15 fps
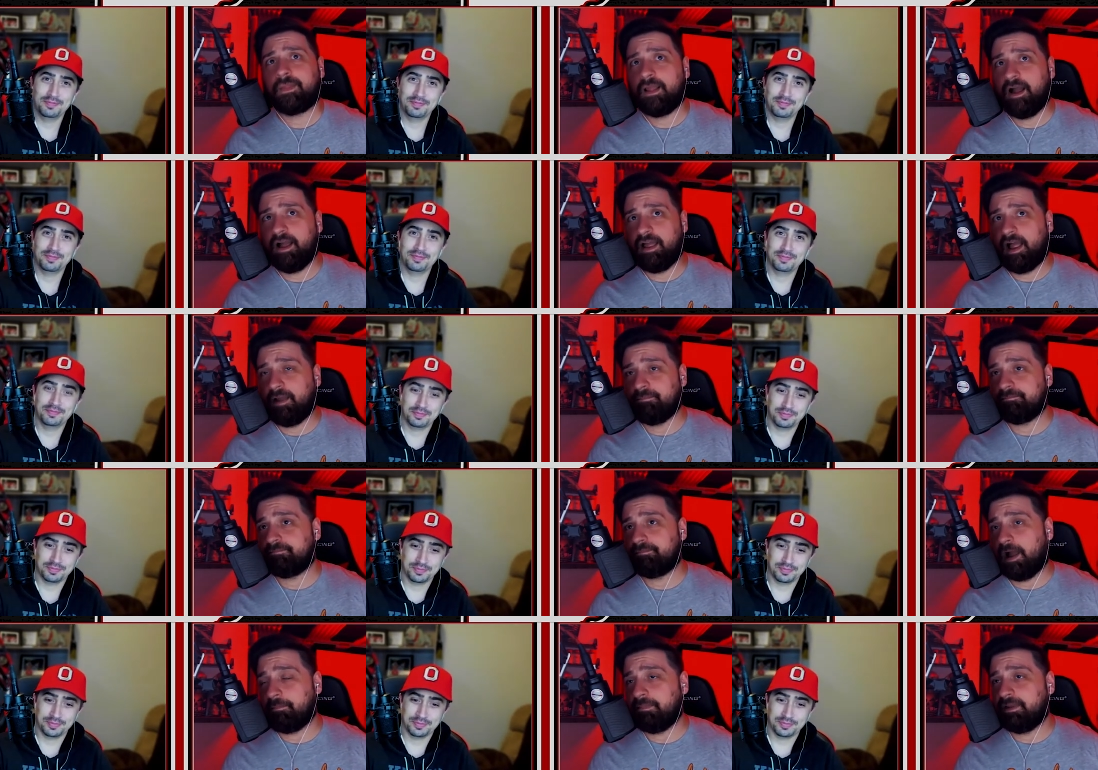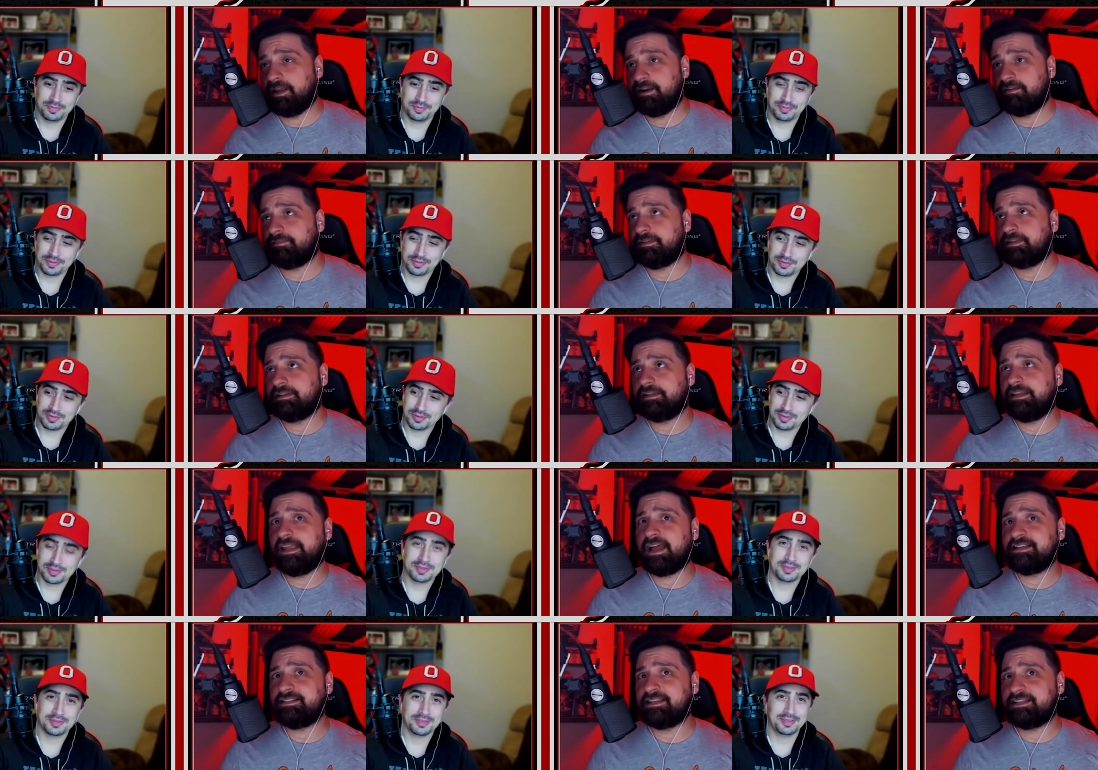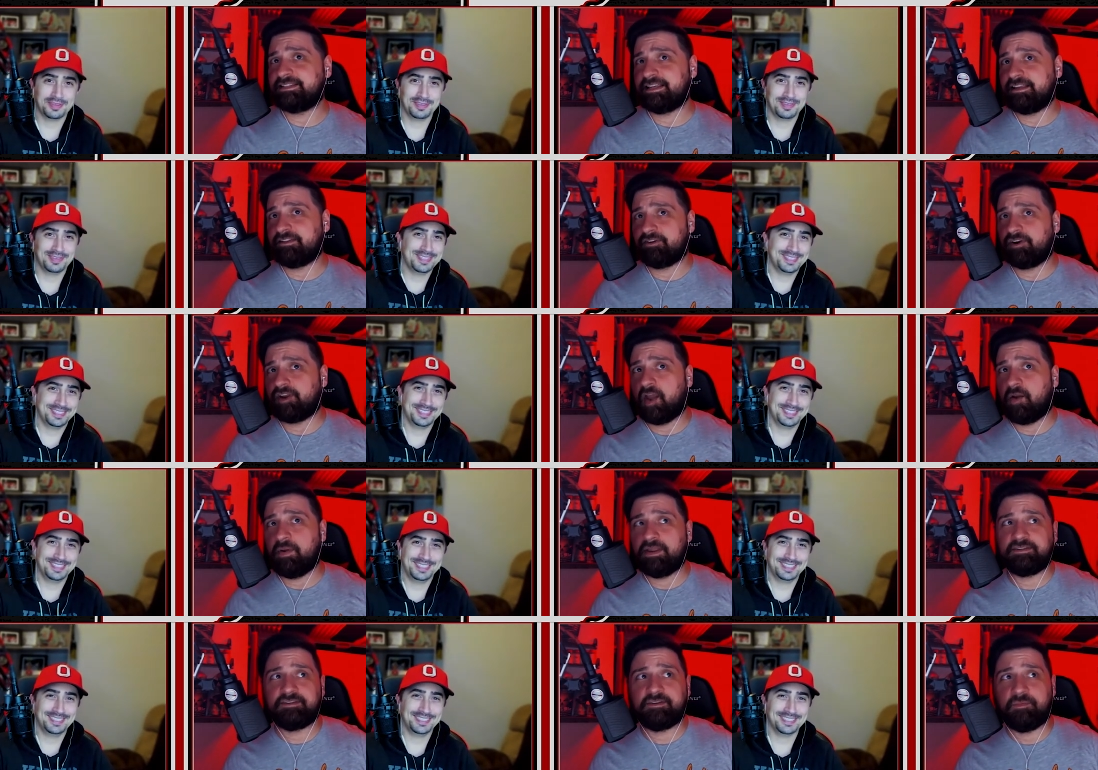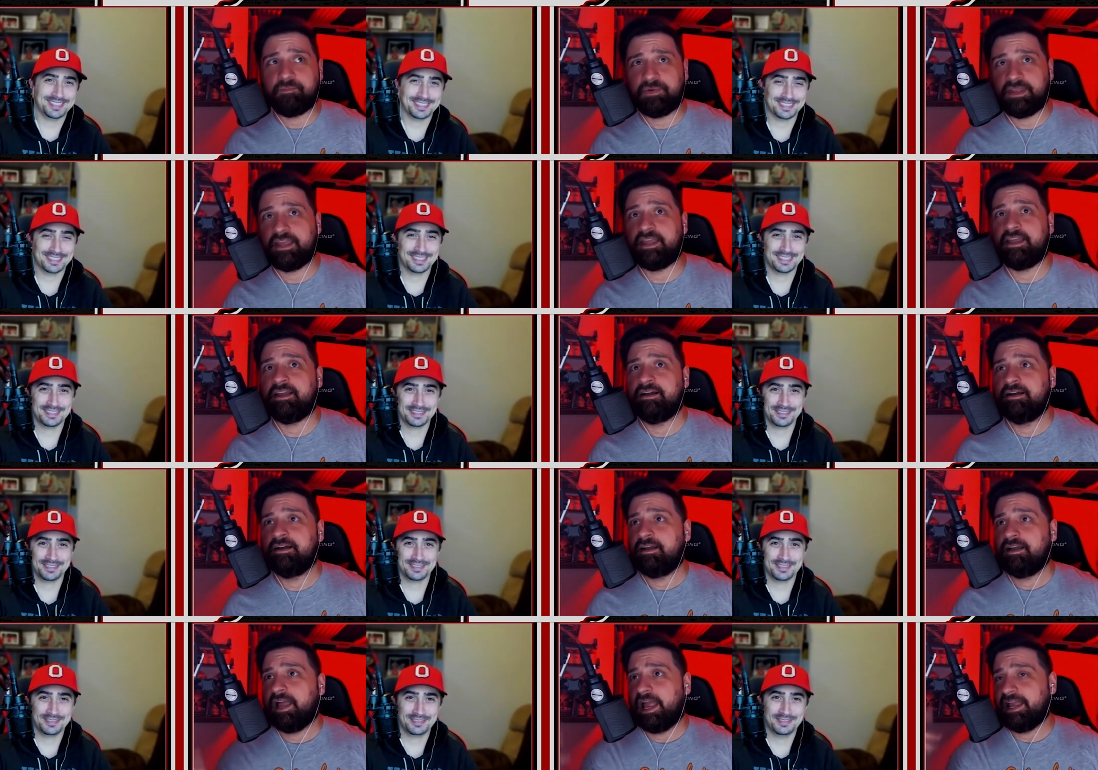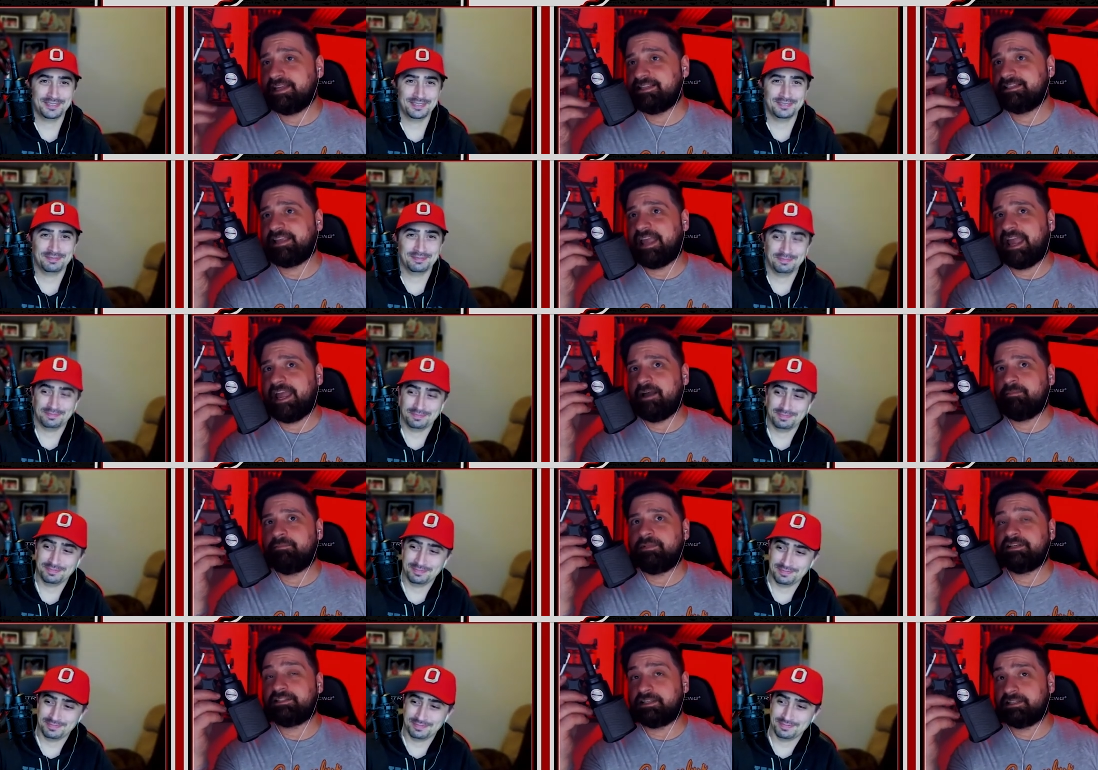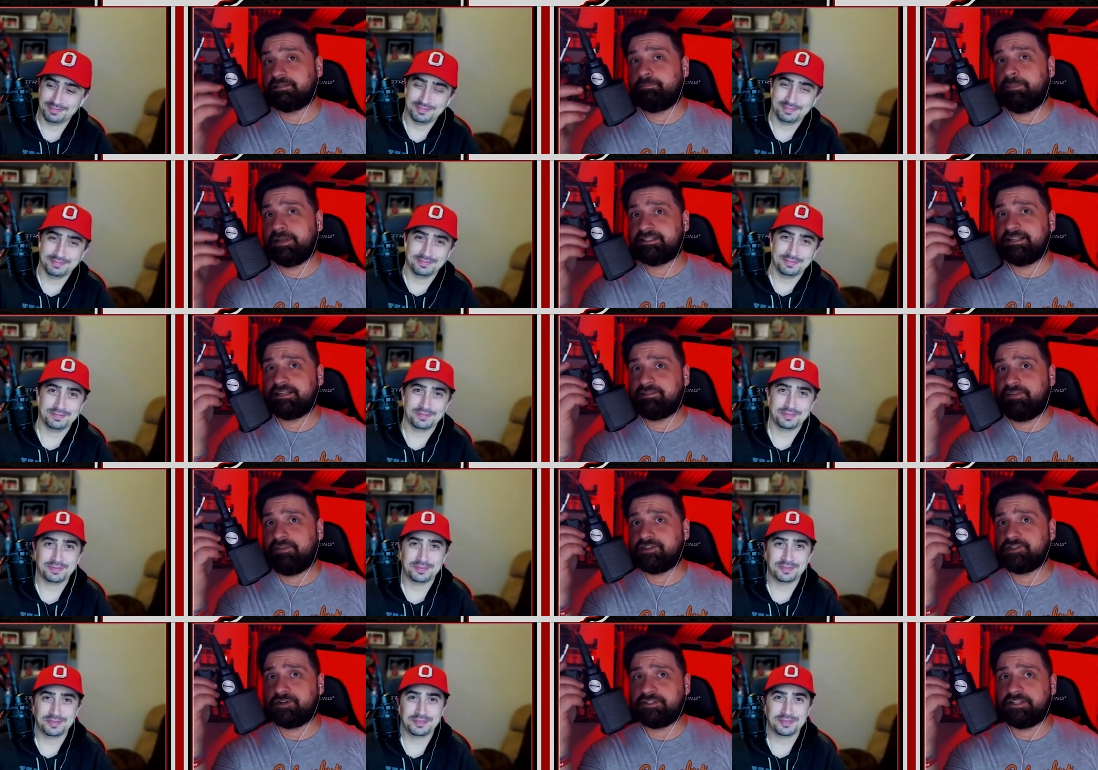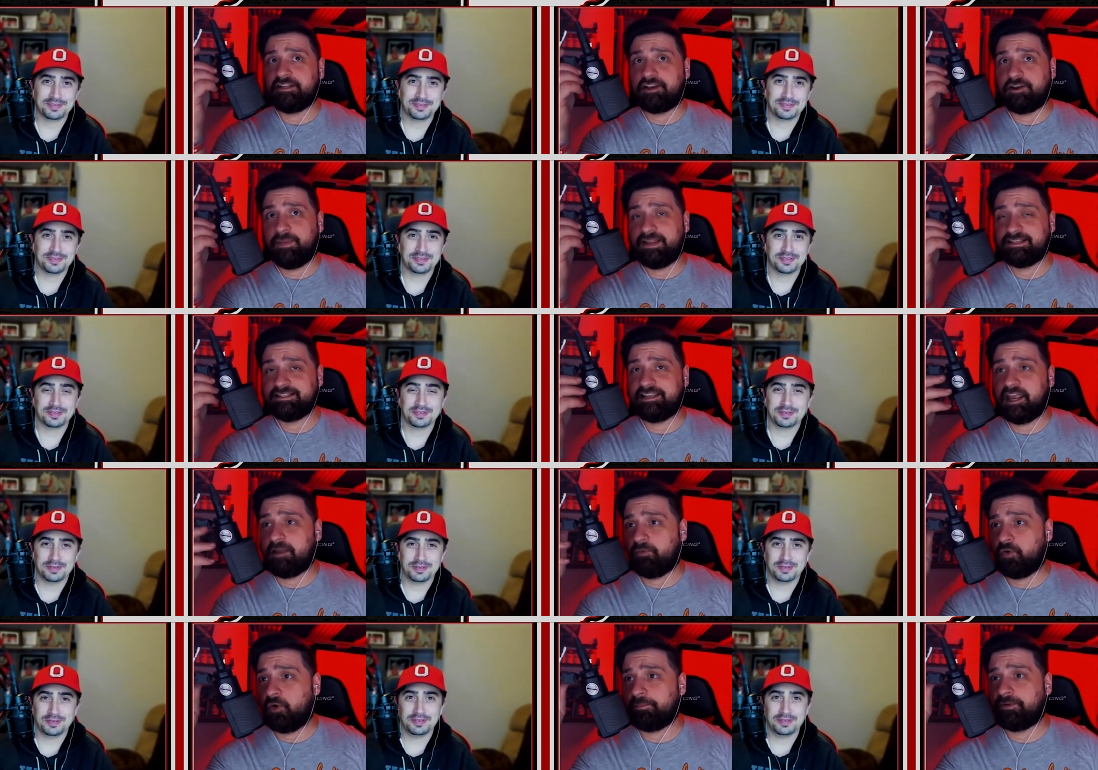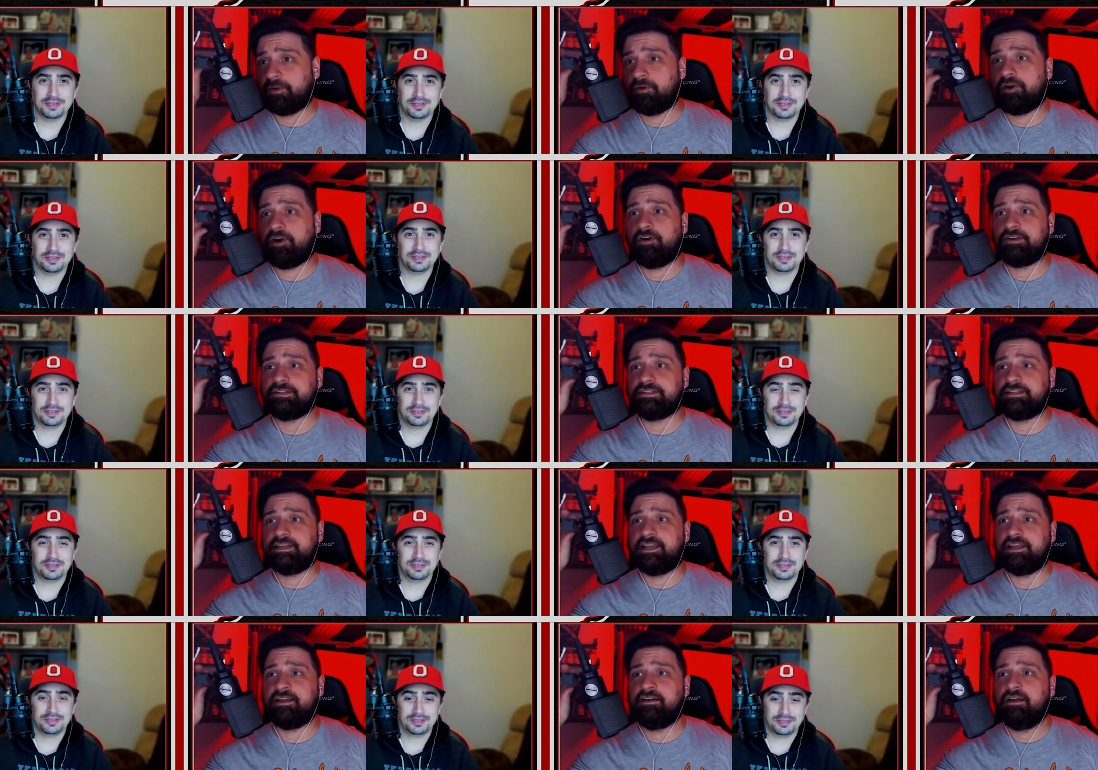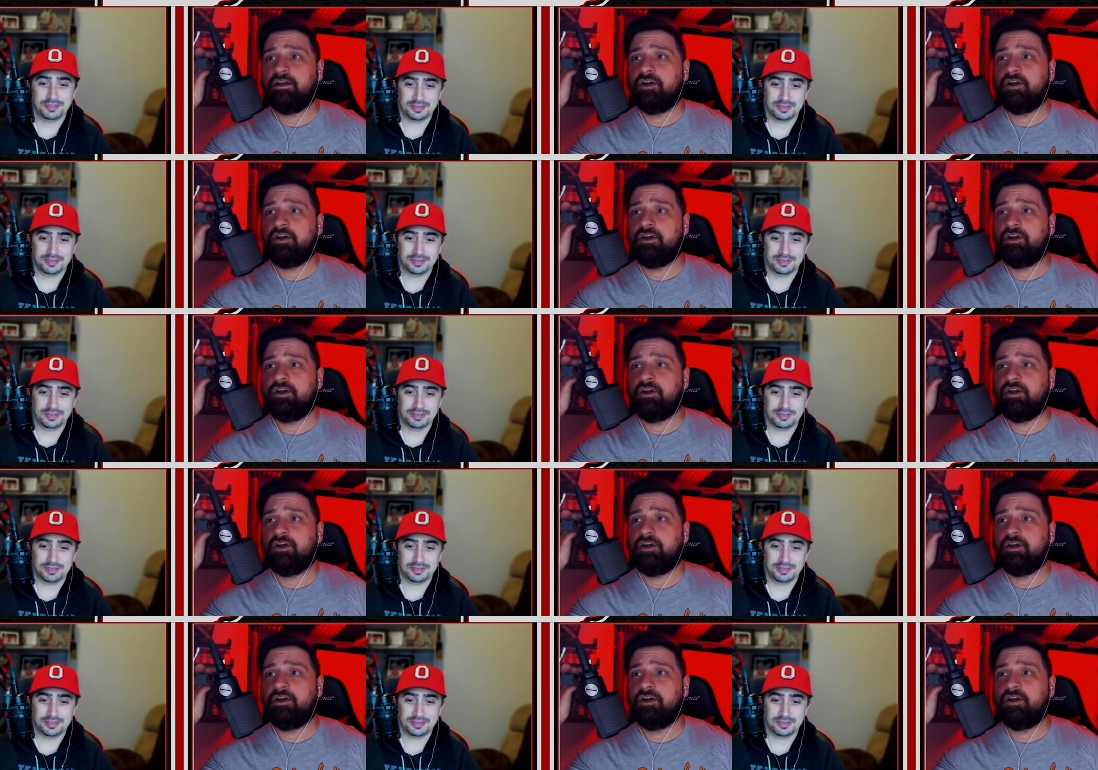Speaker 1: Uh, I'm I'm gonna guess it's either going to be a scam. His his business venture is either gonna be a scam cryptocurrency